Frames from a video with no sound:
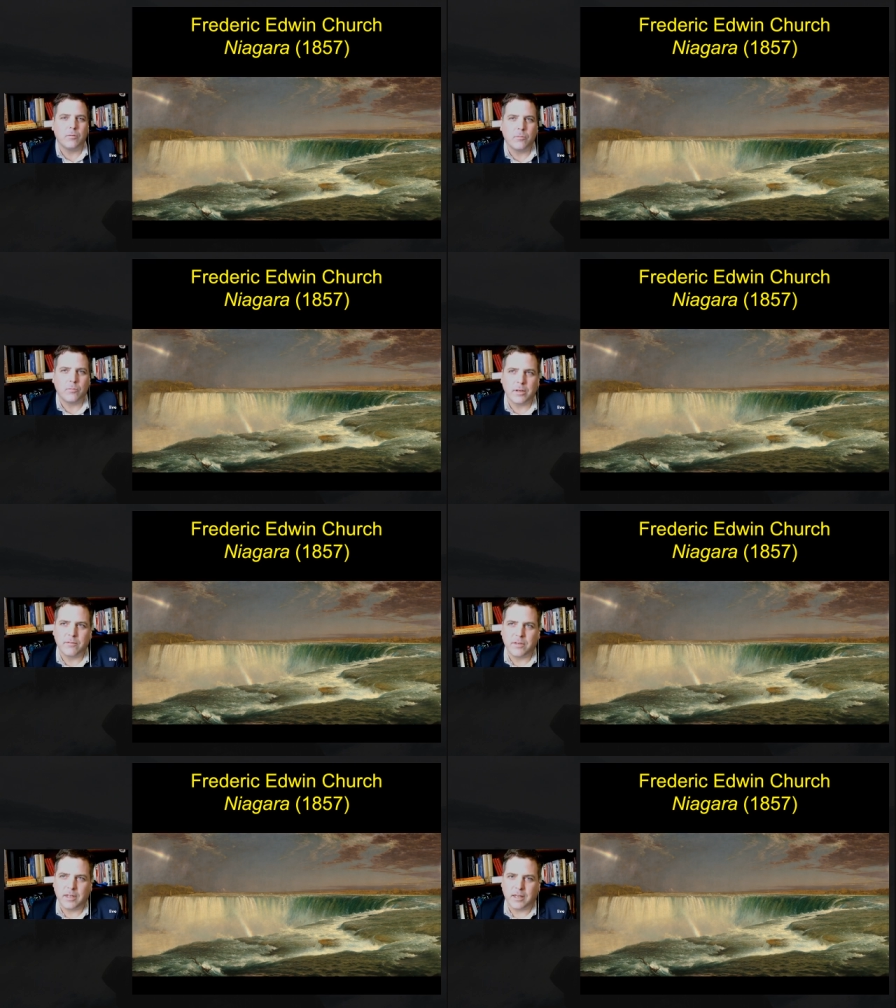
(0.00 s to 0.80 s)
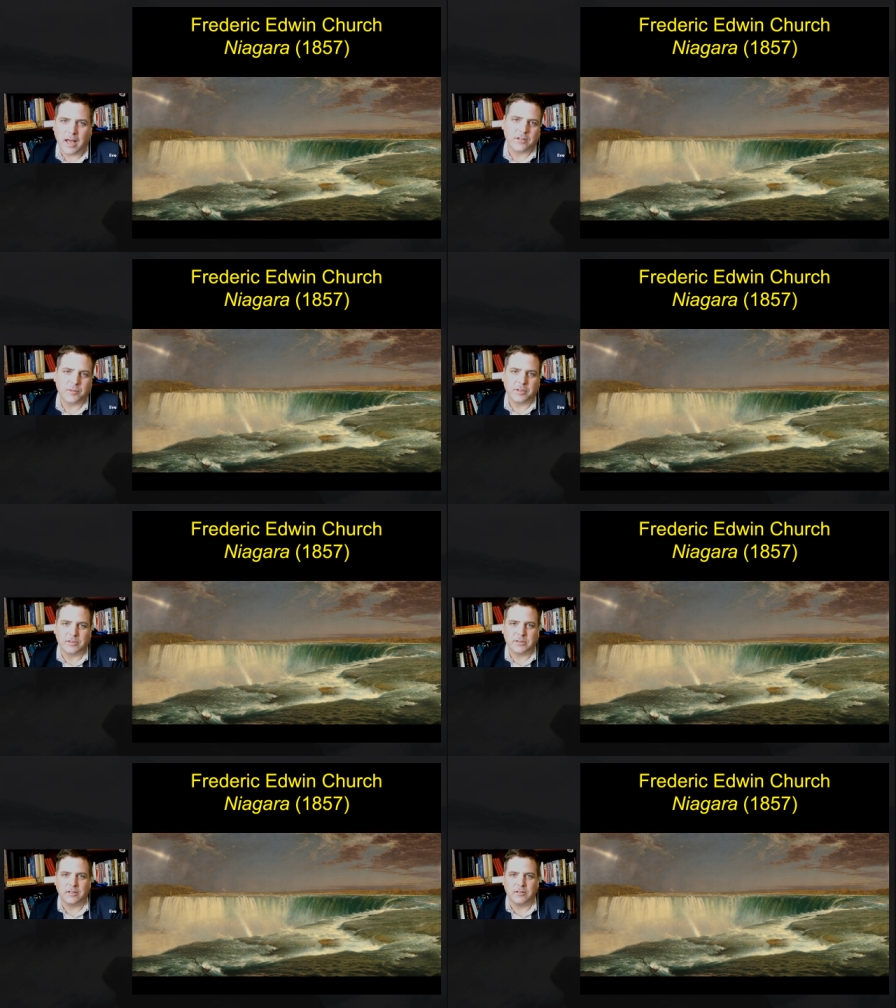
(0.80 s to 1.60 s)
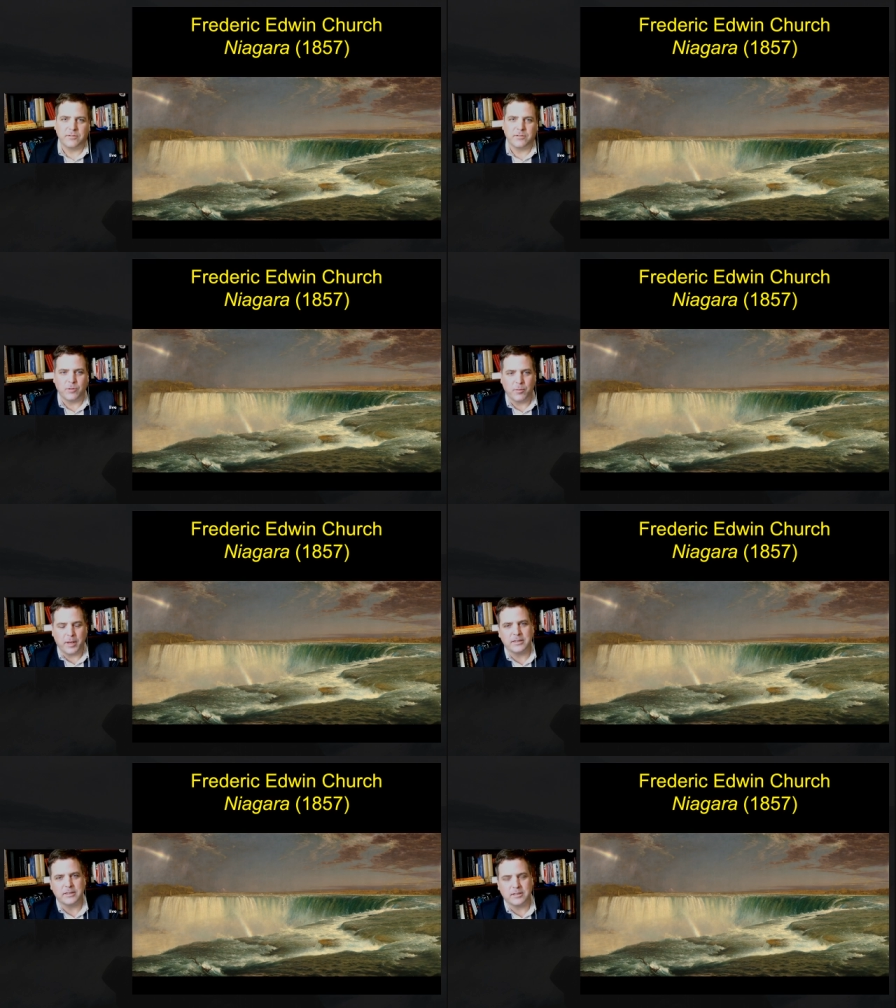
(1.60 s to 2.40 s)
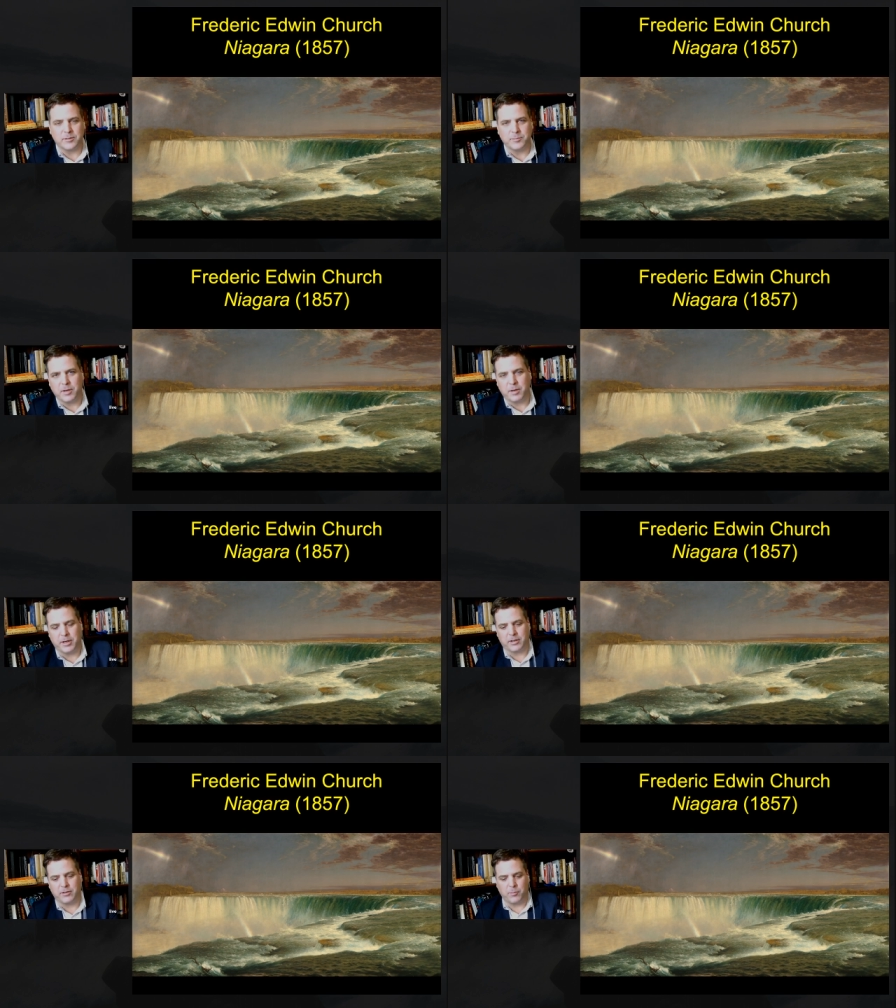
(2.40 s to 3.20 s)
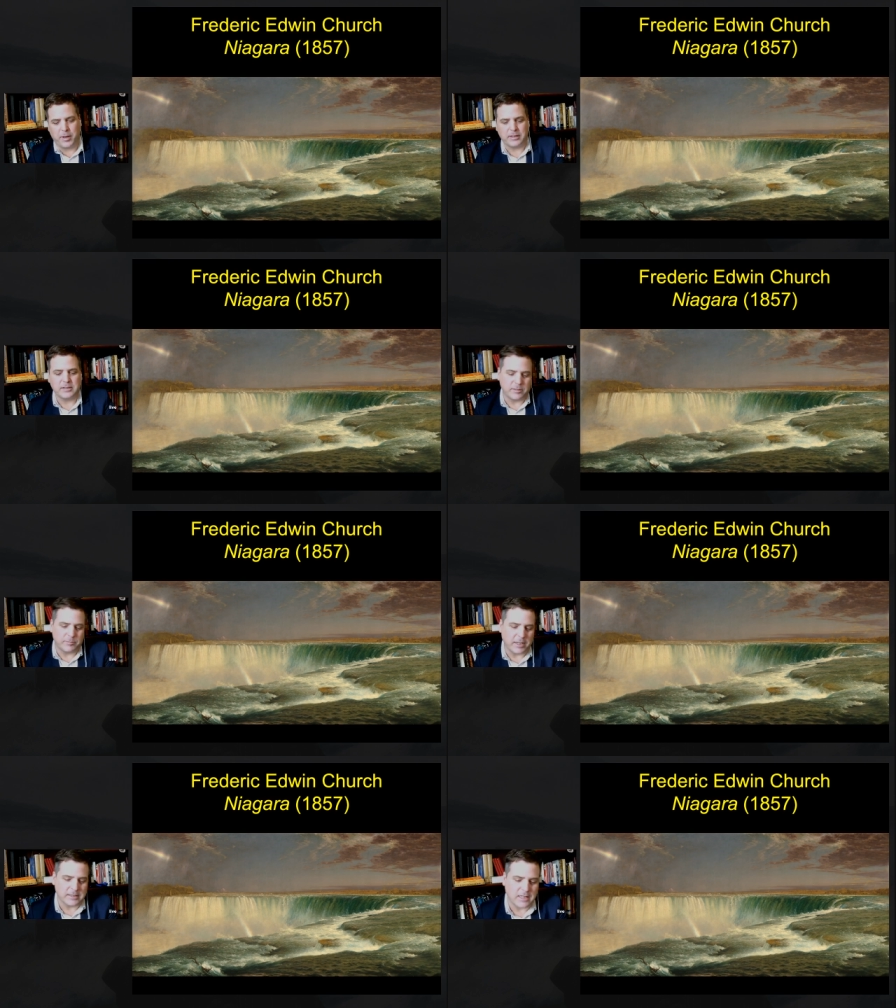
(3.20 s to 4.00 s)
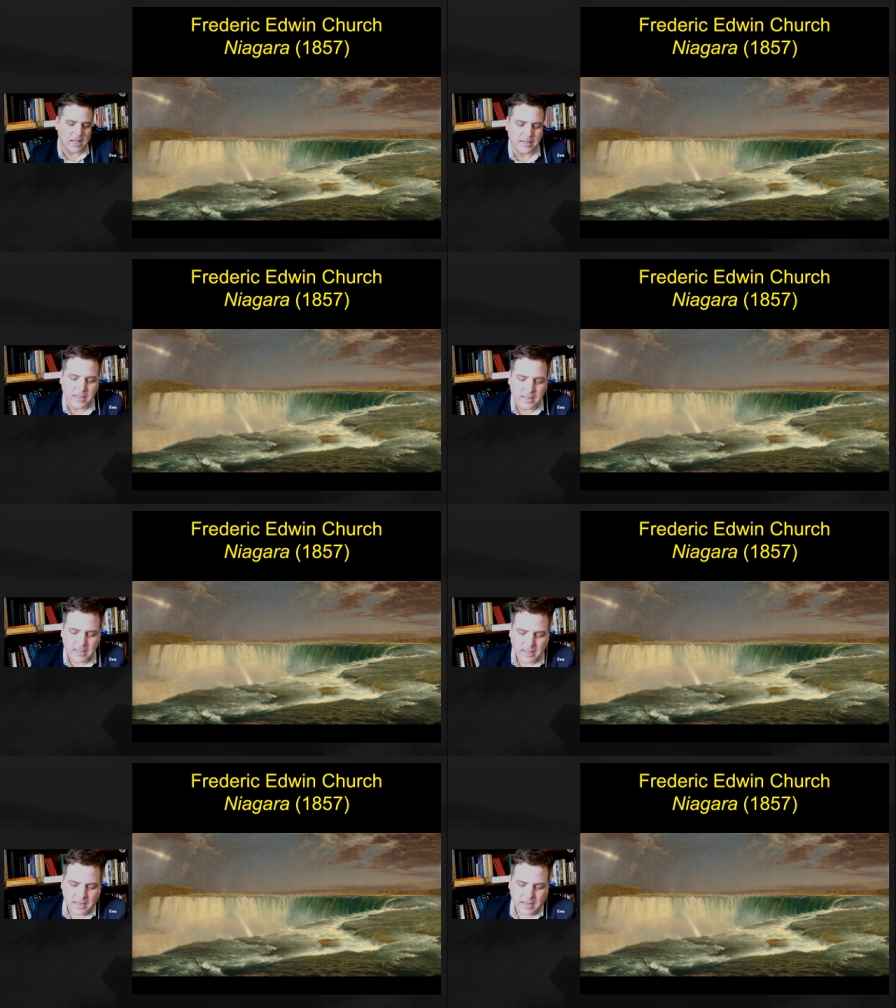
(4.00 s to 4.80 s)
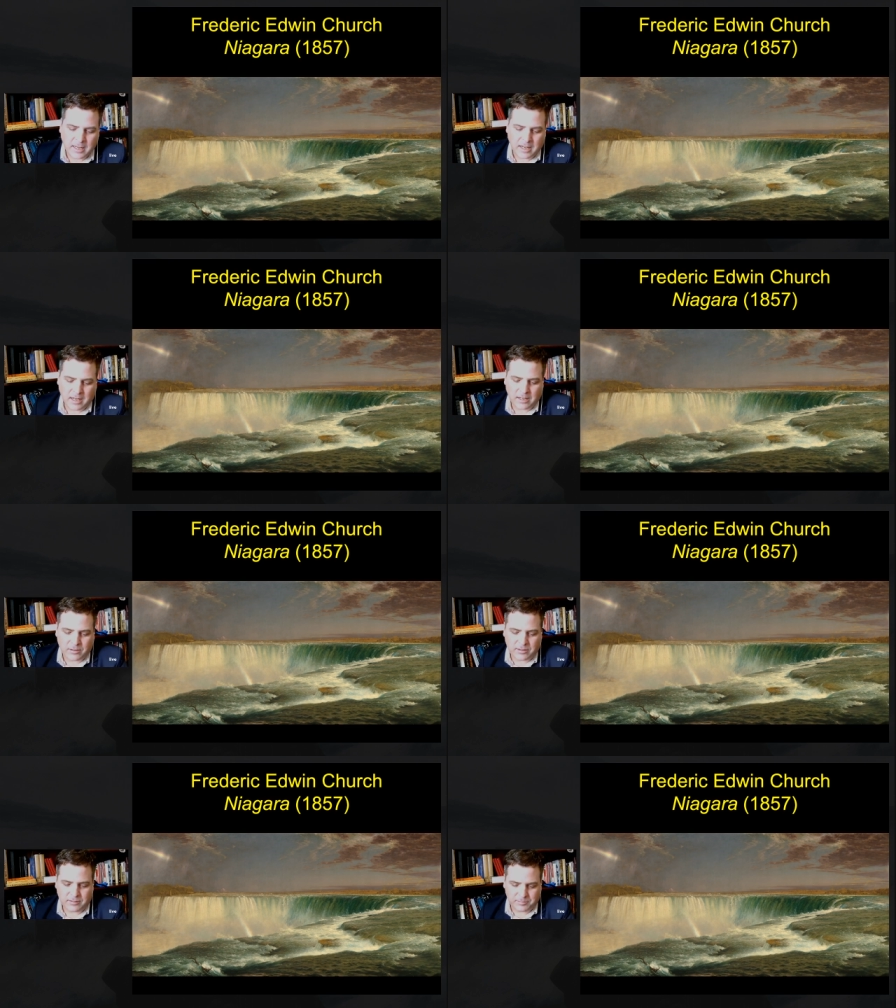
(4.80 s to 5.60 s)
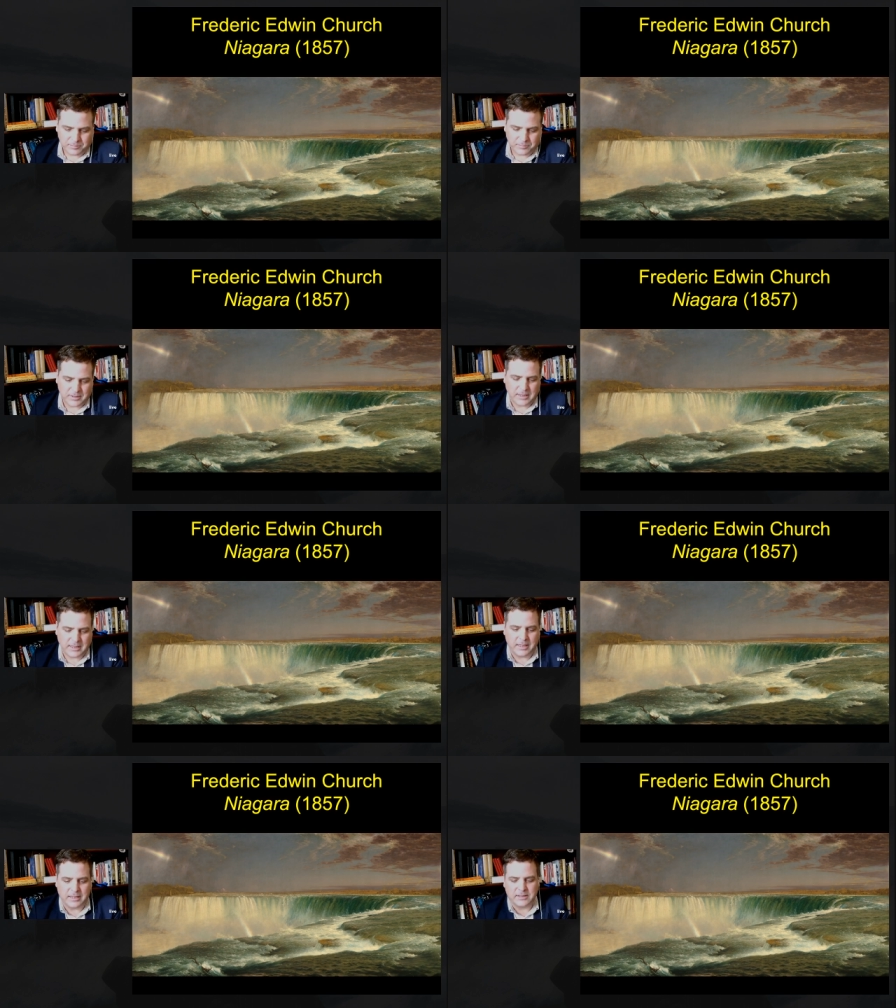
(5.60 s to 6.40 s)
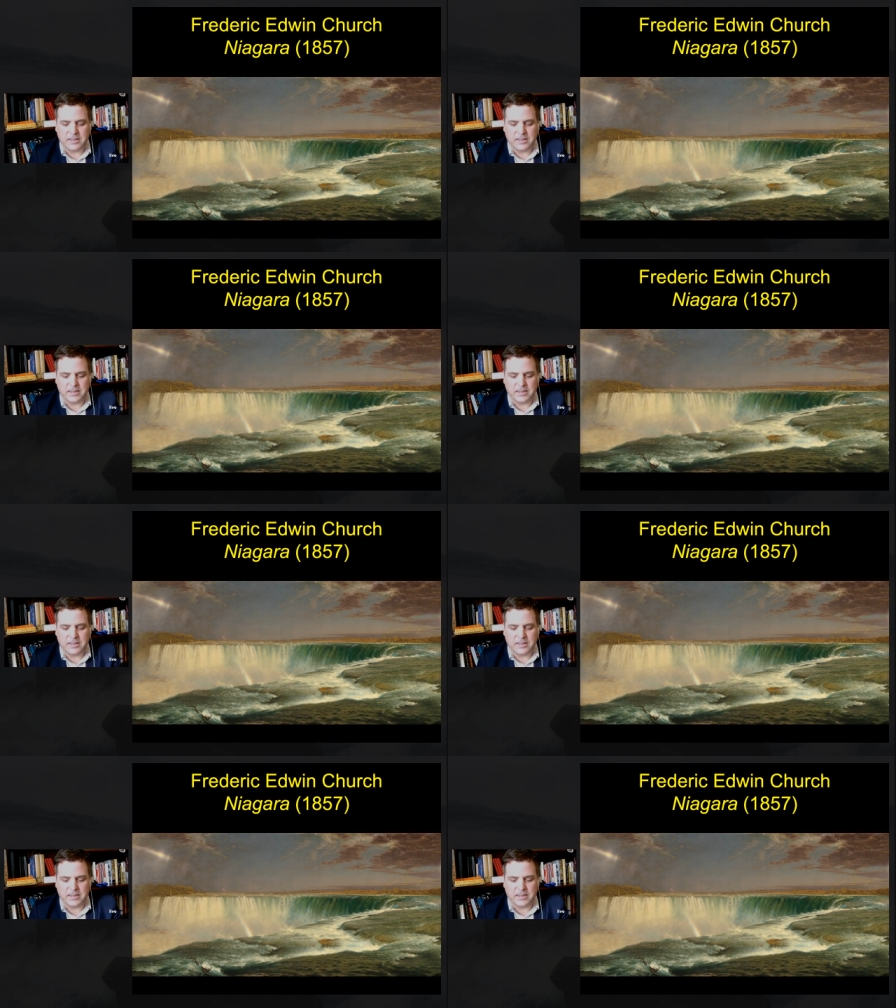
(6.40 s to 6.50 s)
one of the attributes of Romanticism, American Romanticism, next slide, uh, is